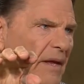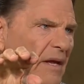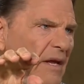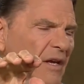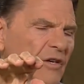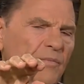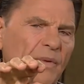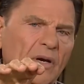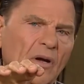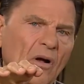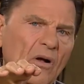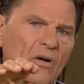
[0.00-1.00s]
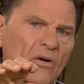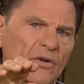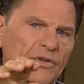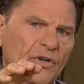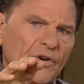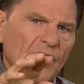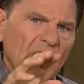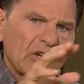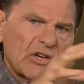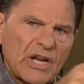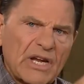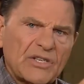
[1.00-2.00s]
is because you're
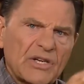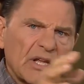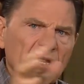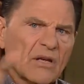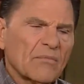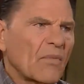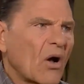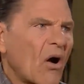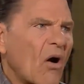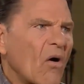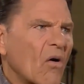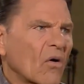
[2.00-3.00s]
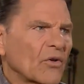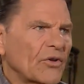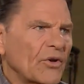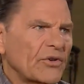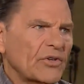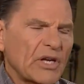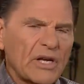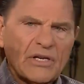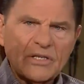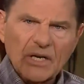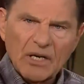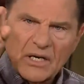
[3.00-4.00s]
not teaching them all. You're
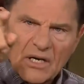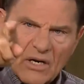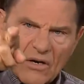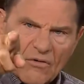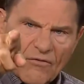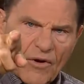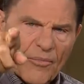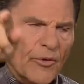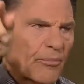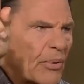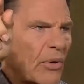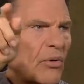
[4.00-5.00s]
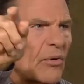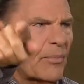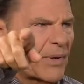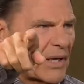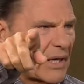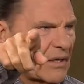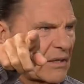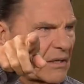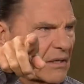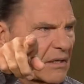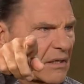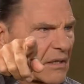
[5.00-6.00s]
teaching from the pulpit
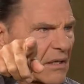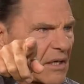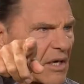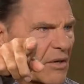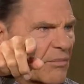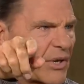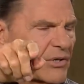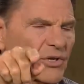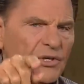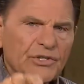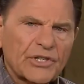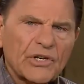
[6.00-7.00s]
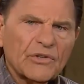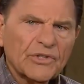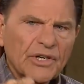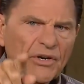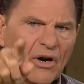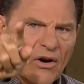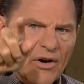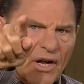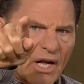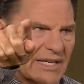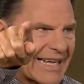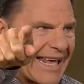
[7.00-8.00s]
but your children are
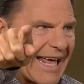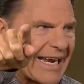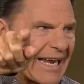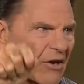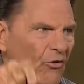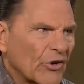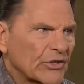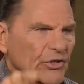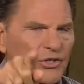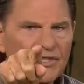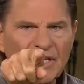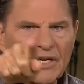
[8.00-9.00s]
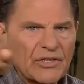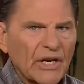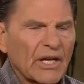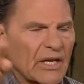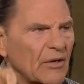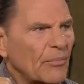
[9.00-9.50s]
not getting what you're teaching in the